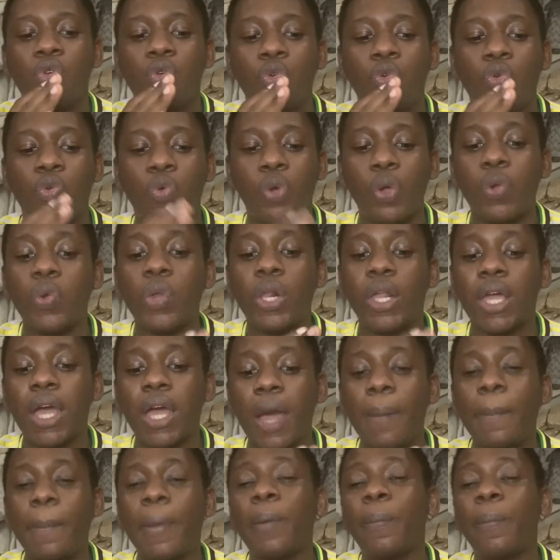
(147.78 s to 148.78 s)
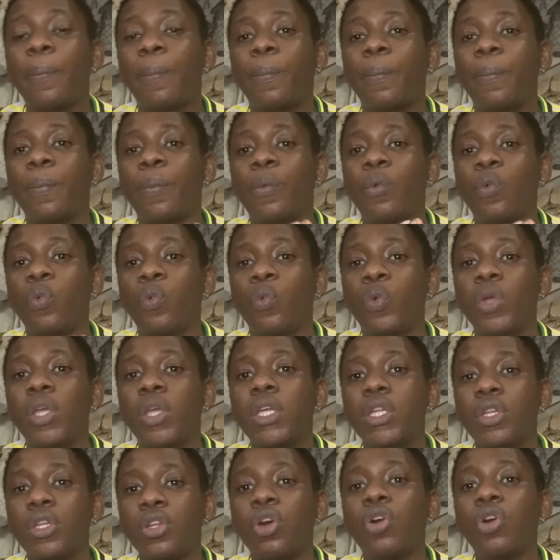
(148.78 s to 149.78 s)
we will come up.
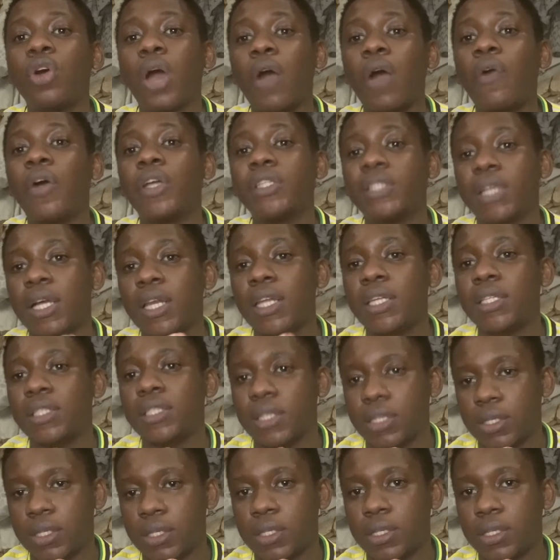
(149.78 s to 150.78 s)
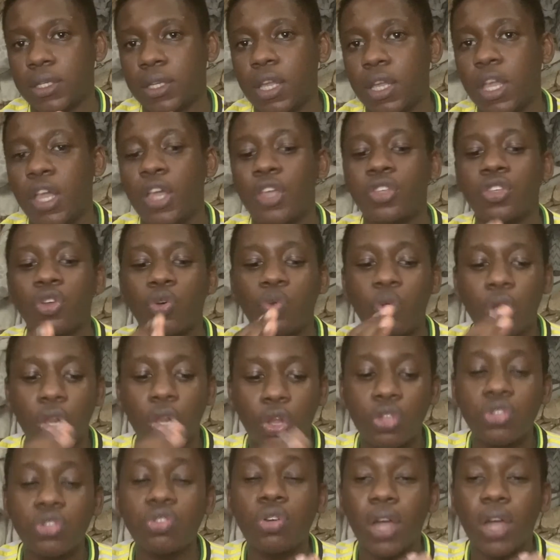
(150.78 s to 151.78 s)
We know our challenges, so we'll
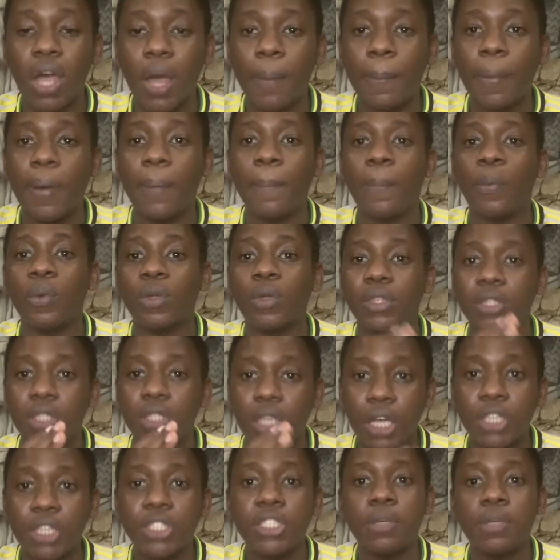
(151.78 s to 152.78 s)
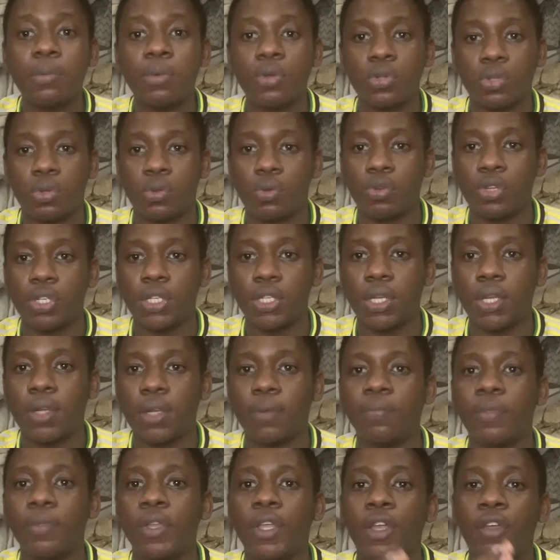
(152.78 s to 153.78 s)
also come up with tangible
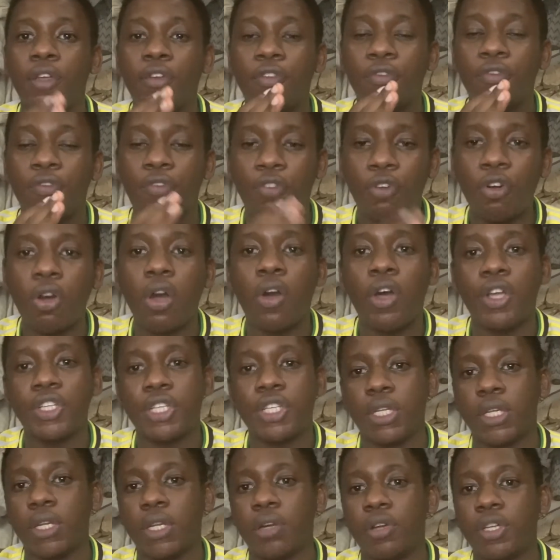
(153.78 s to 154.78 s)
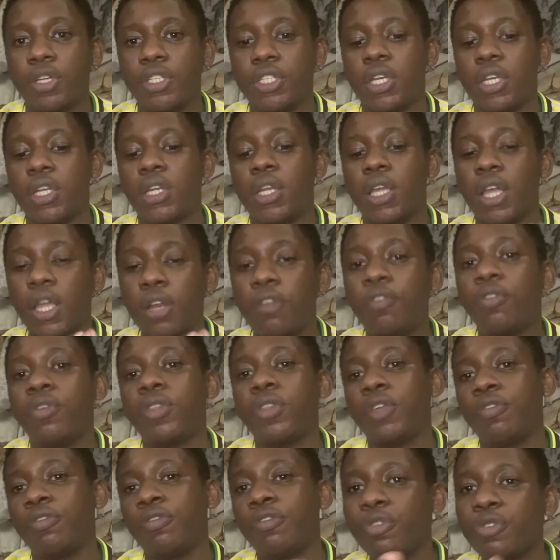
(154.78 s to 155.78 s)
solution for our generation and for
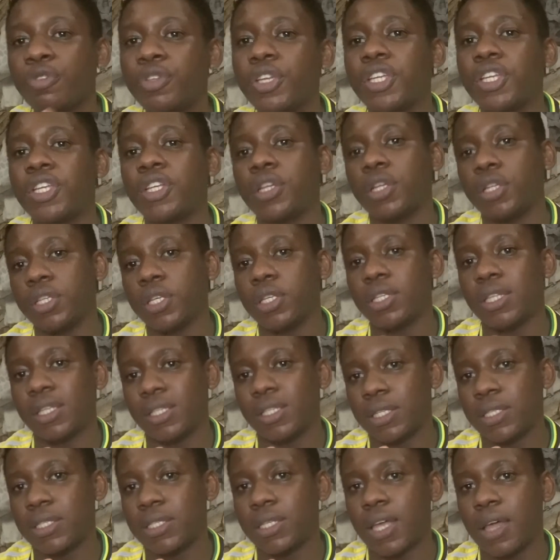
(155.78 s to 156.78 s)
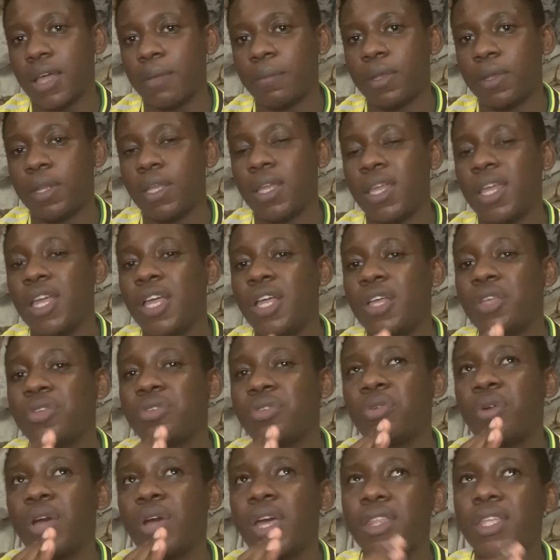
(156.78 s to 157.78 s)
the future generation that is coming.
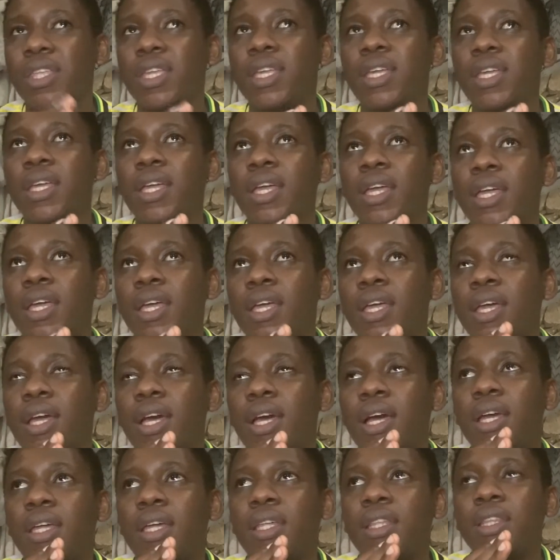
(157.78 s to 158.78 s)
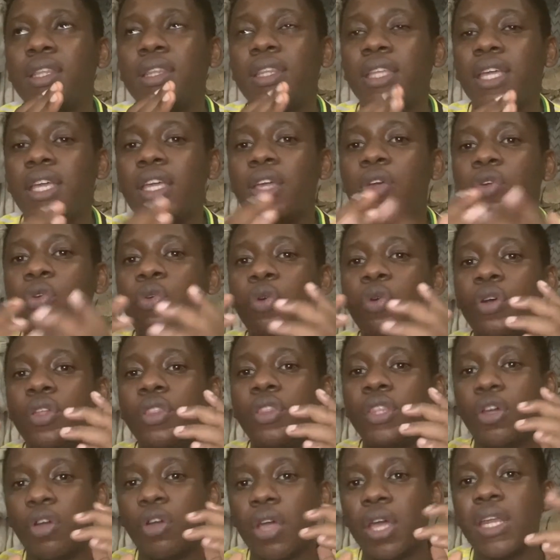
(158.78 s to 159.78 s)
So I think the
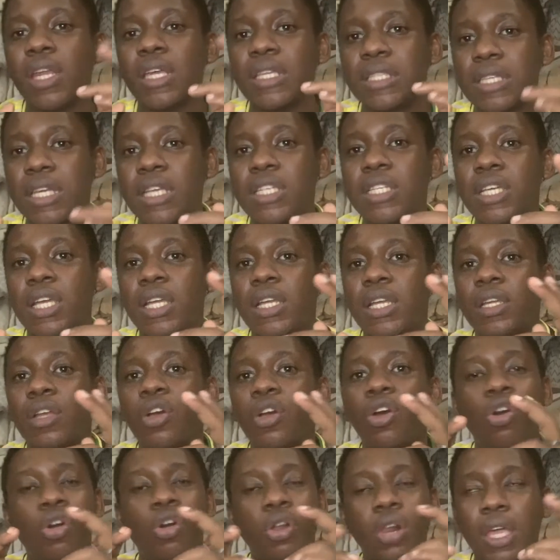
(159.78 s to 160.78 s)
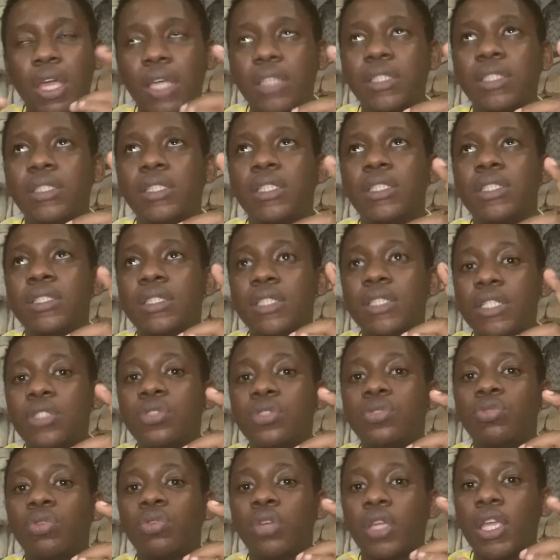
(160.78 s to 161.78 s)
organization, all entities
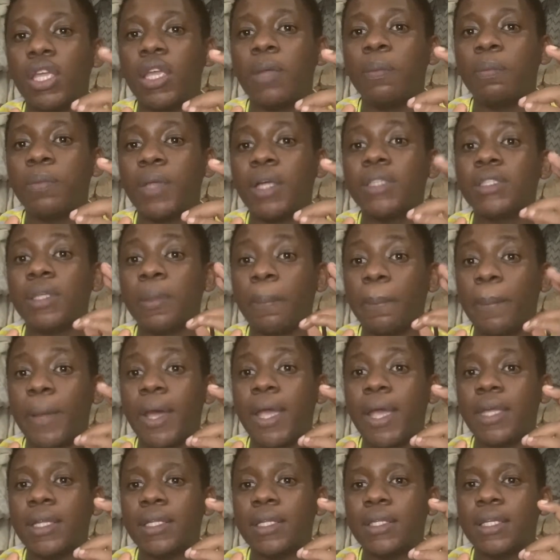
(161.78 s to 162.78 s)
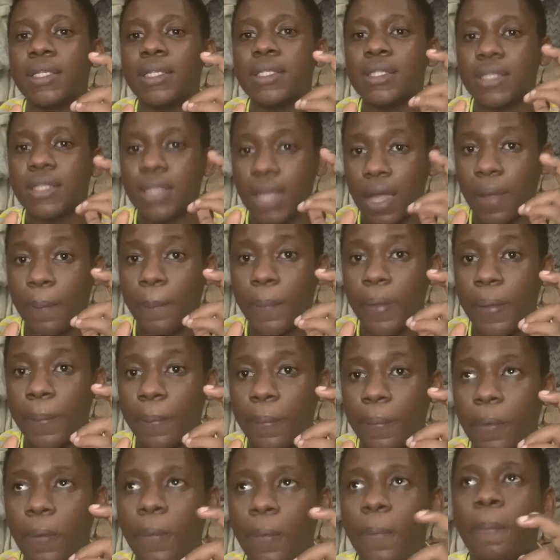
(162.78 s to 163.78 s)
need to keep that in mind, that young
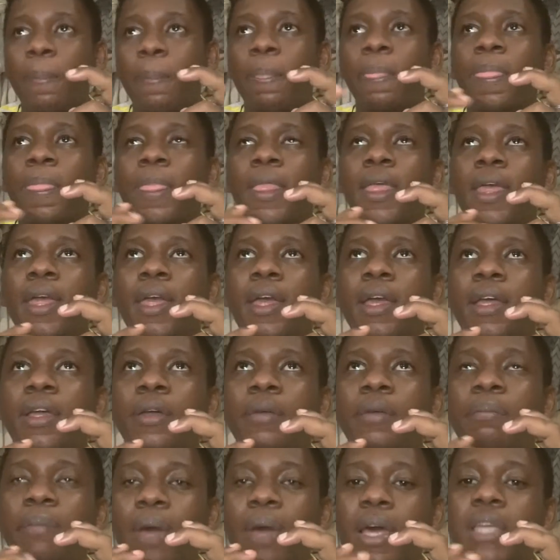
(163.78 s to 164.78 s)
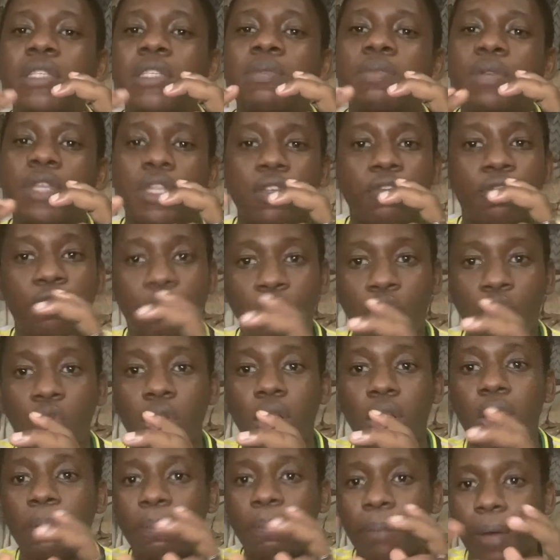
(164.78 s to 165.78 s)
people must be full
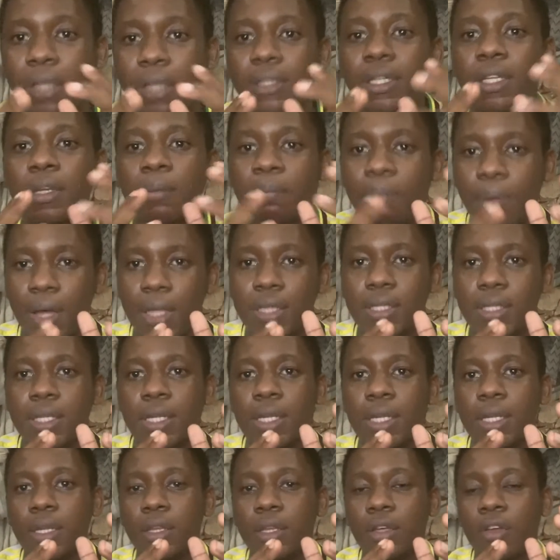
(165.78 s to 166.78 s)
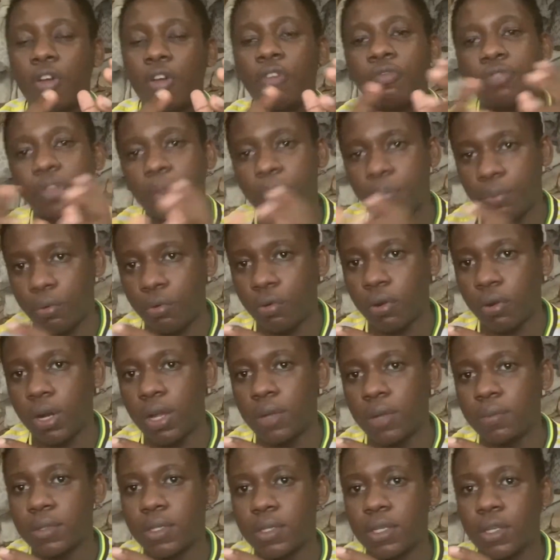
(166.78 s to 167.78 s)
part and parcel of the
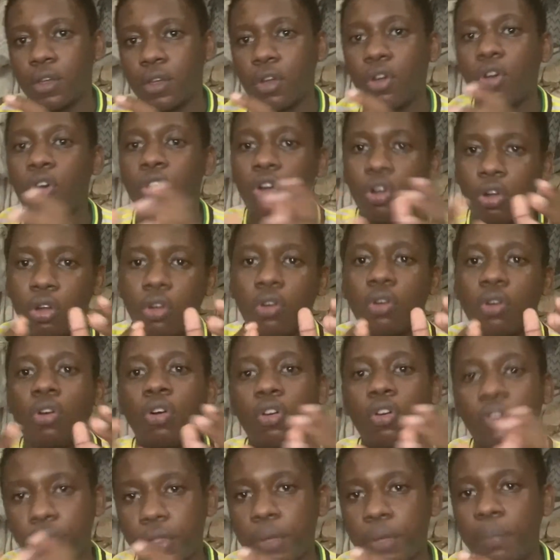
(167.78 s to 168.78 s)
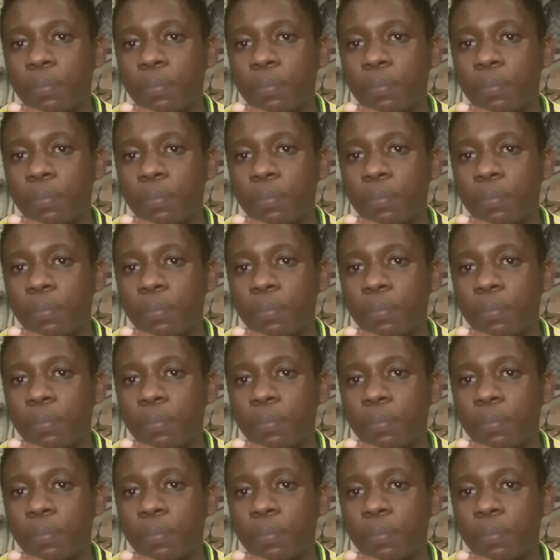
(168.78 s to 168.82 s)
programs or of the